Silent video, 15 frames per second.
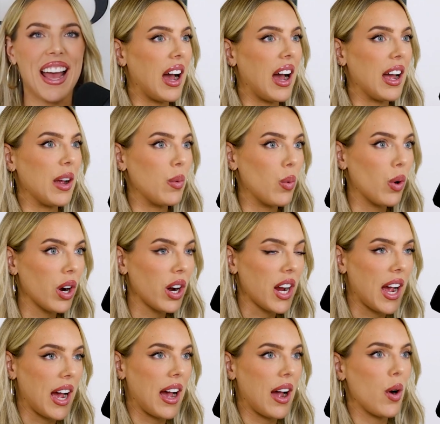I
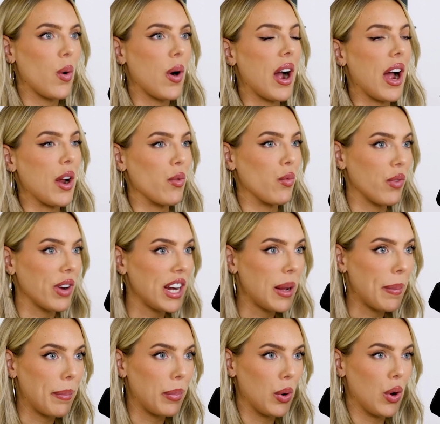work out, I read
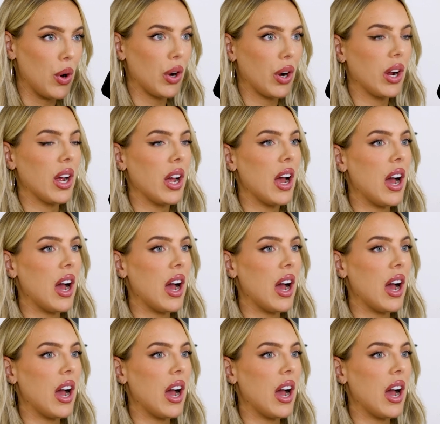a book,